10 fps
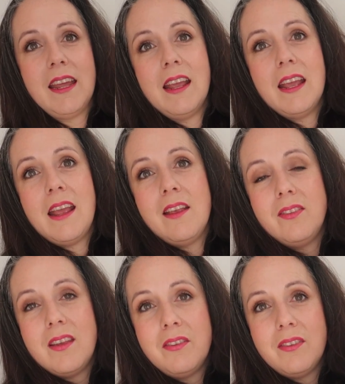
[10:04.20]
it
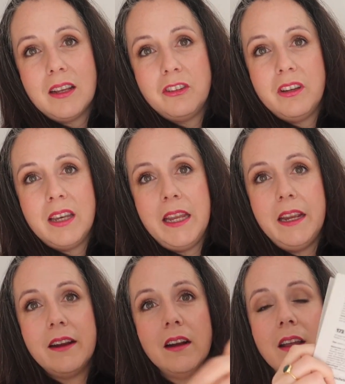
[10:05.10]
is this section
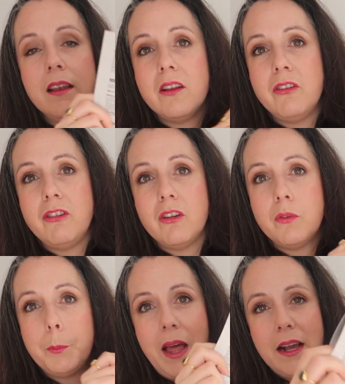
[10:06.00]
here that's
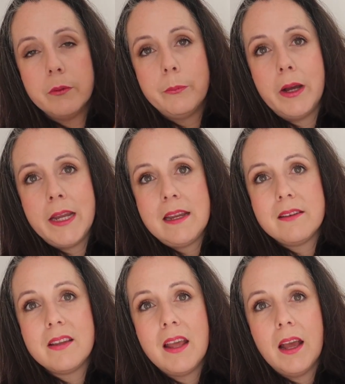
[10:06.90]
just black and
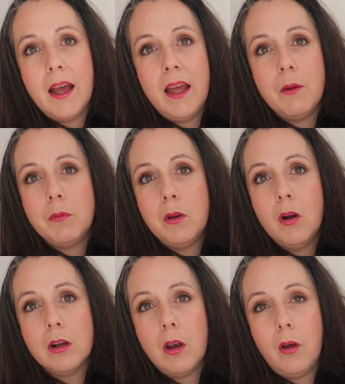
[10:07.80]
white, um,
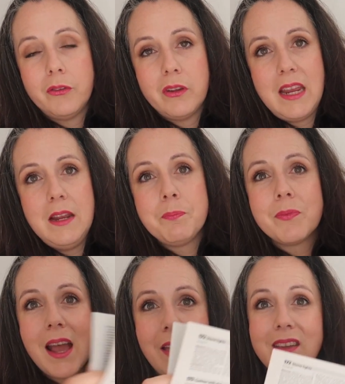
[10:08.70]
not glossy.
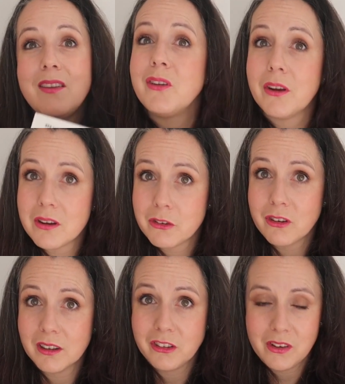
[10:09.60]
And these are your
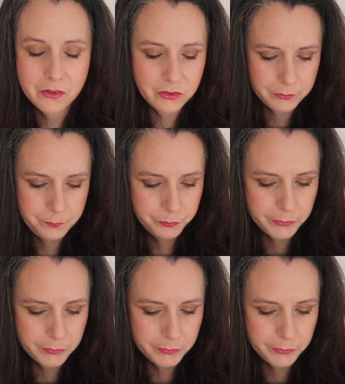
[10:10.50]
instructions.